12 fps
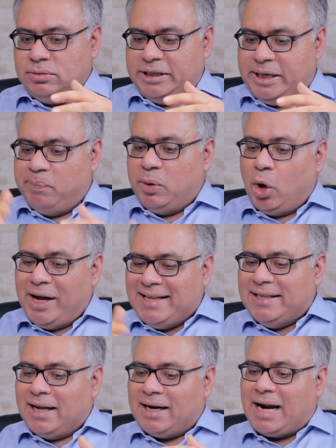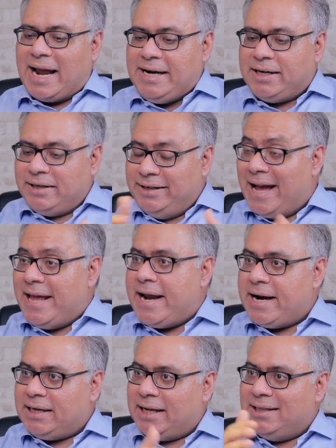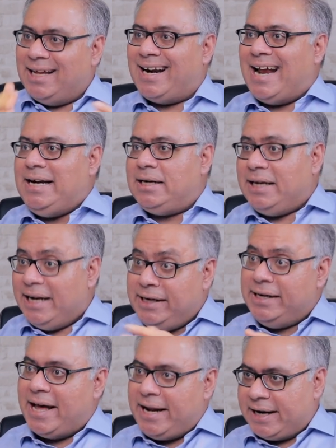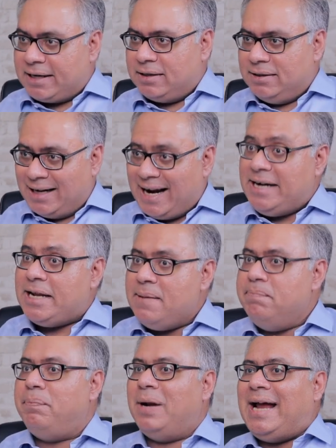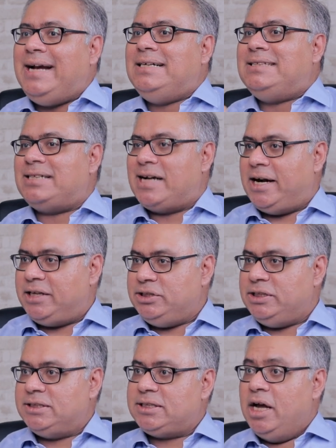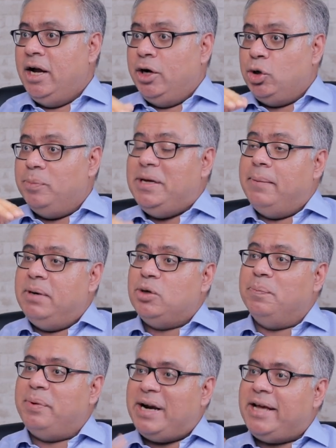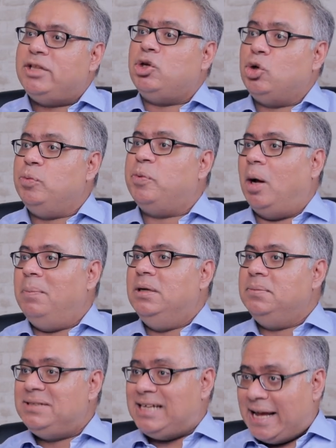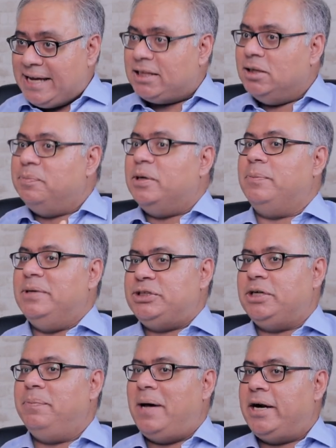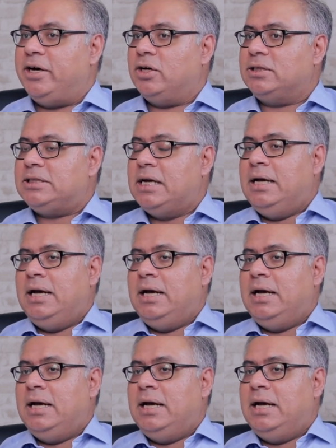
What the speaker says: deploy the right direct and the right indirect, the right implied strategies to be able to break through problems like the permission paradox.